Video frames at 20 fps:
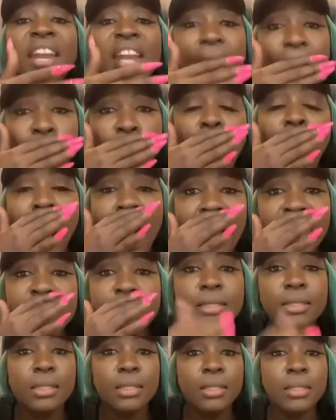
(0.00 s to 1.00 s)

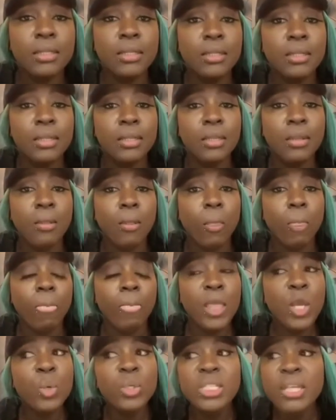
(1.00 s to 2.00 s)
Want
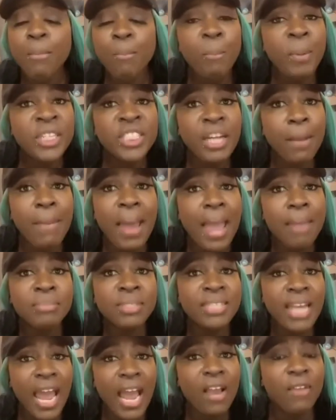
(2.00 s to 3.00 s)
use him picture by
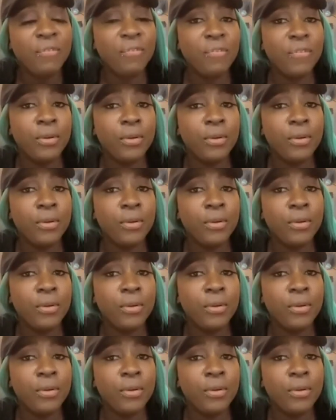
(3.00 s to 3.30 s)
himself.